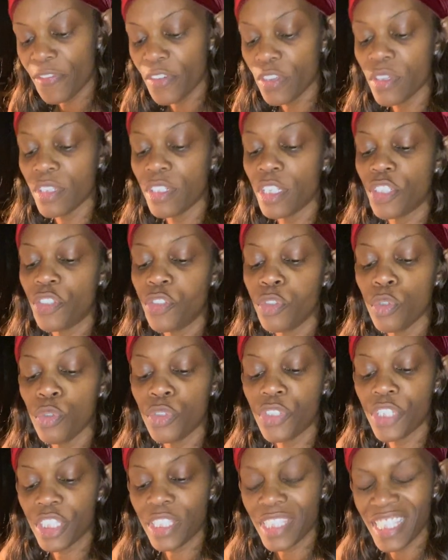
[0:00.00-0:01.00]
And you can just
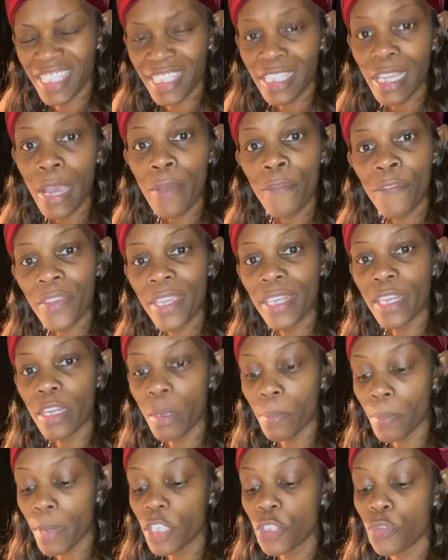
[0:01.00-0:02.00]
use just the stuffing and
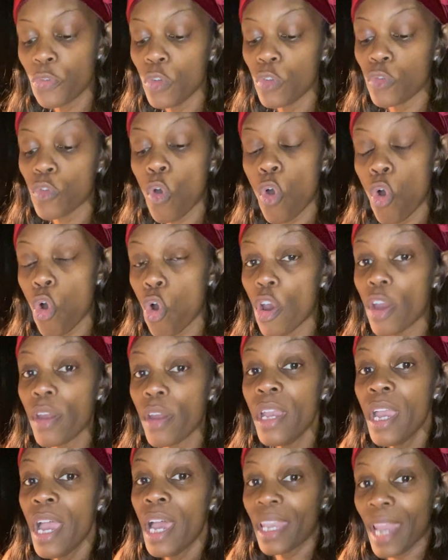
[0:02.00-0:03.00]
the mushrooms.
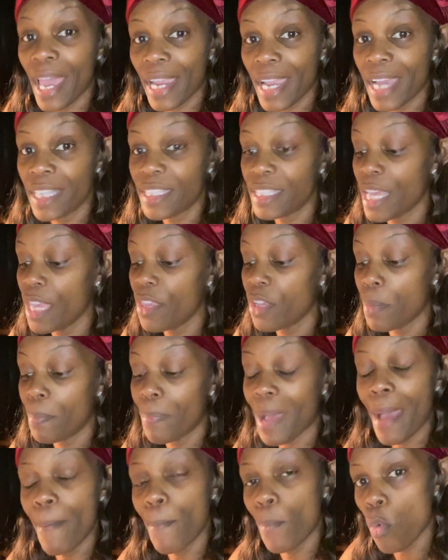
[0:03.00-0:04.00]
Or, like I said, you can
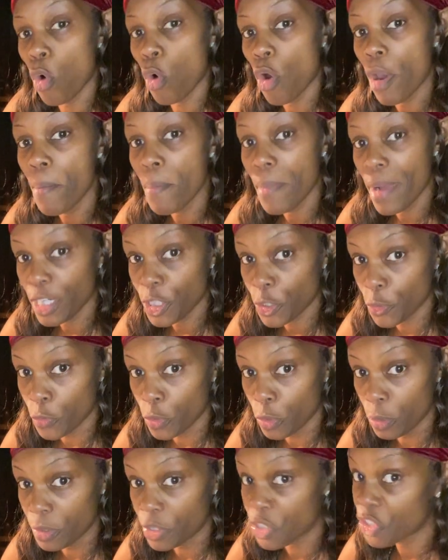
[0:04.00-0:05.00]
buy more
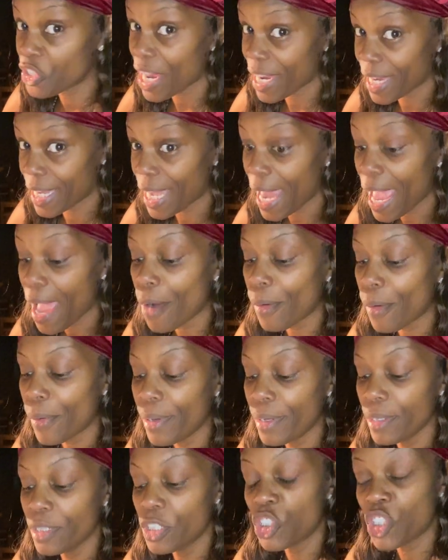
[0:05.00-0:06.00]
mushrooms. Check it out.
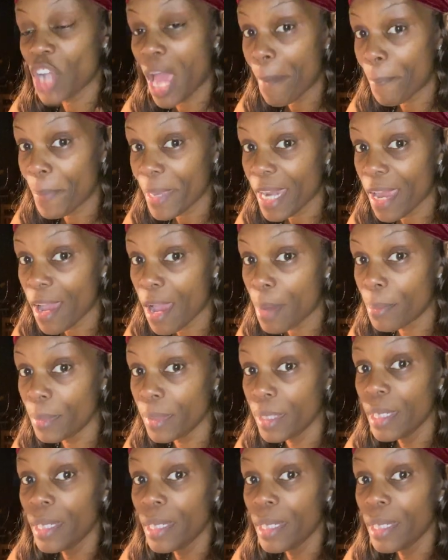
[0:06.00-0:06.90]
Chop it up.